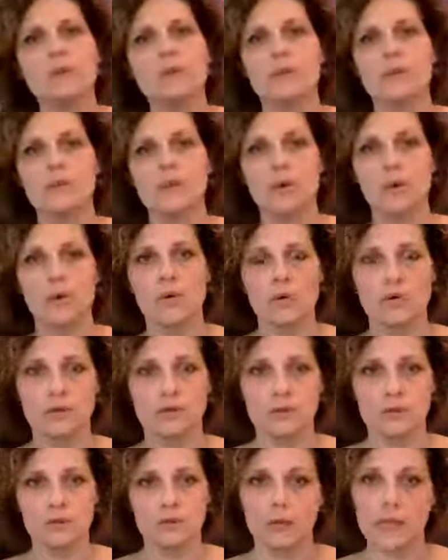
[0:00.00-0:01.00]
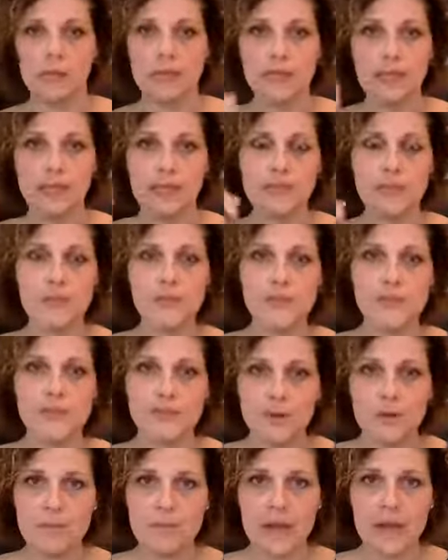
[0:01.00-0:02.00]
So look at the emails
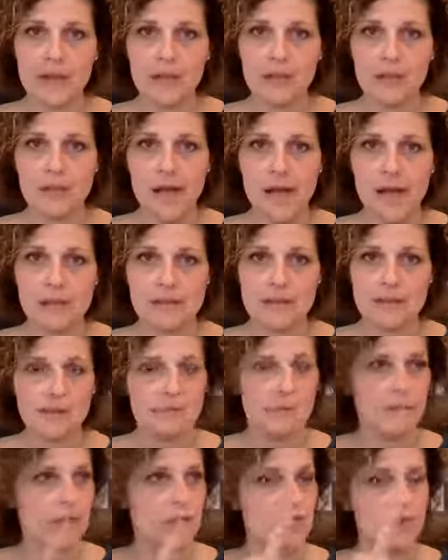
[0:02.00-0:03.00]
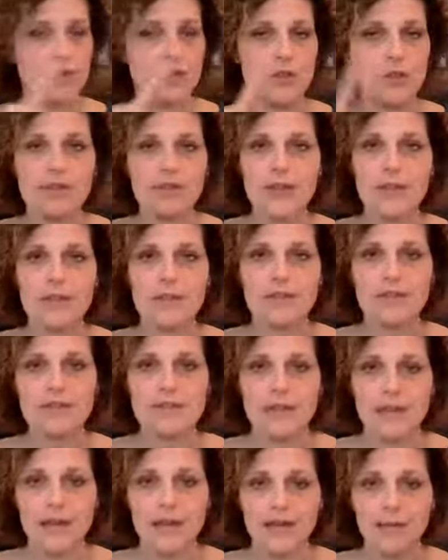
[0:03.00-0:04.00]
for math class, make sure you check the
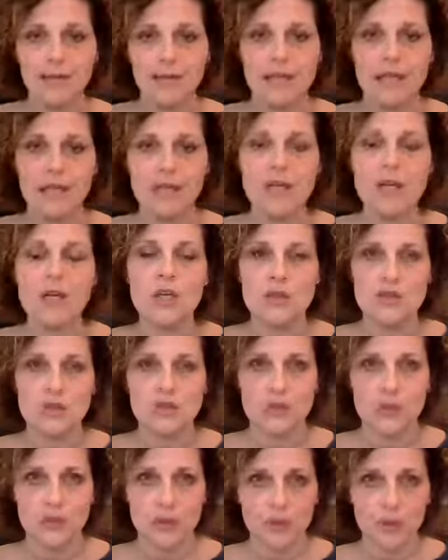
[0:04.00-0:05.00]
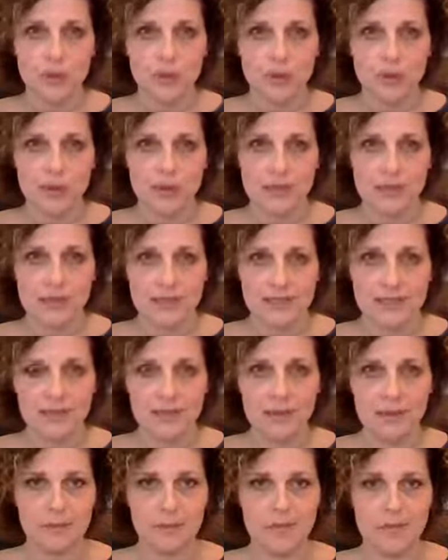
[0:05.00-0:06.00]
assignment, do the
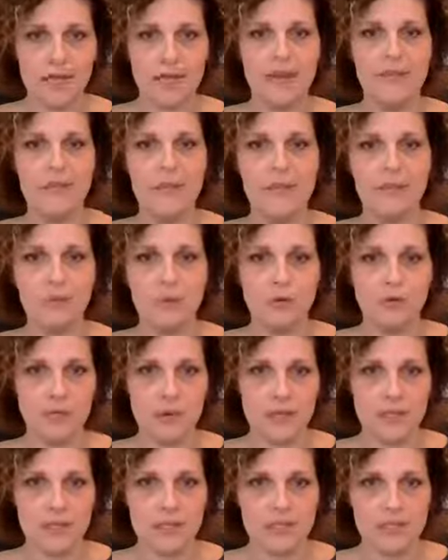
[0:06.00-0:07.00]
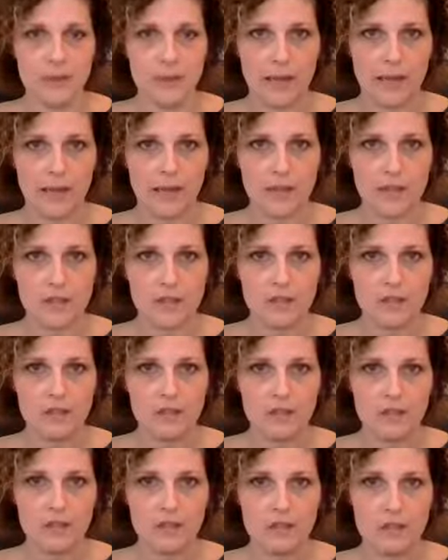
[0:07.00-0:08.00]
assignment, and then move on to Spanish.
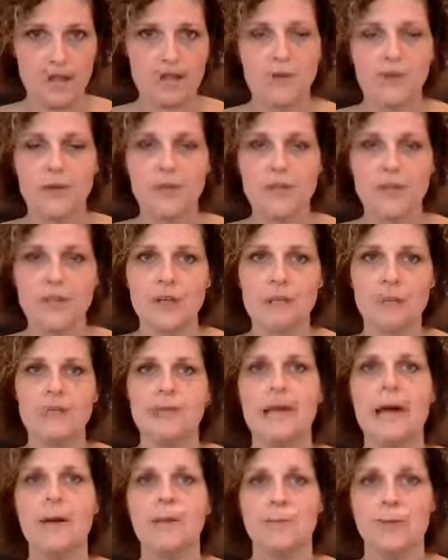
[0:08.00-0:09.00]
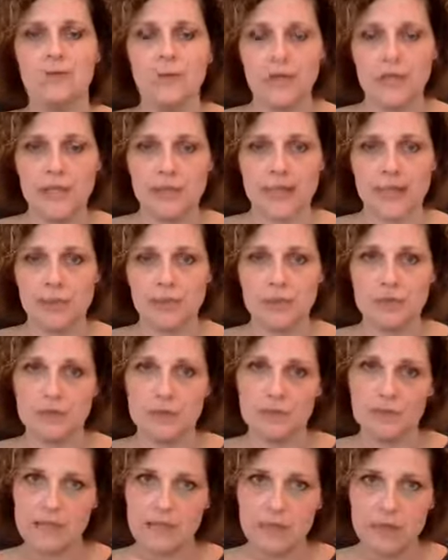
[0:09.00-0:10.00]
When you're done with that, move on to chemistry.
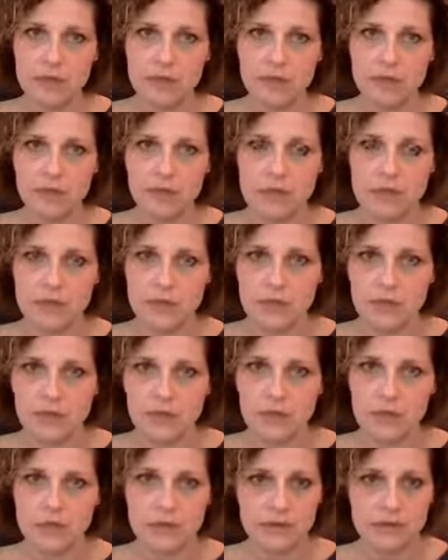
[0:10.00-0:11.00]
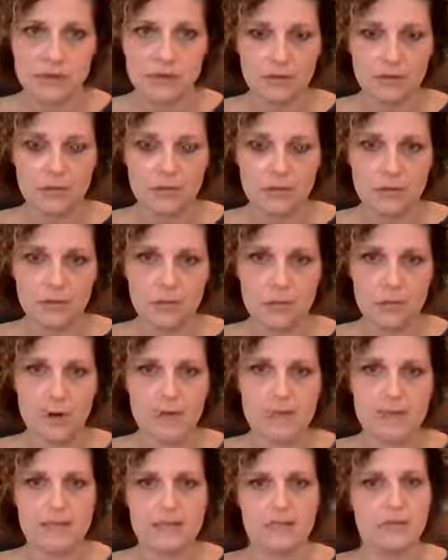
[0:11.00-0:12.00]
Make sure you give yourselves little
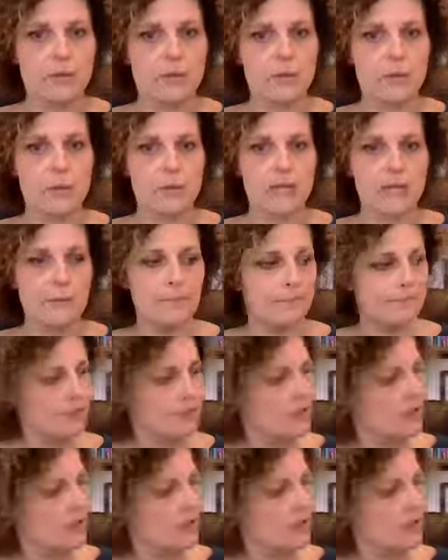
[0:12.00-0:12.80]
breaks in between.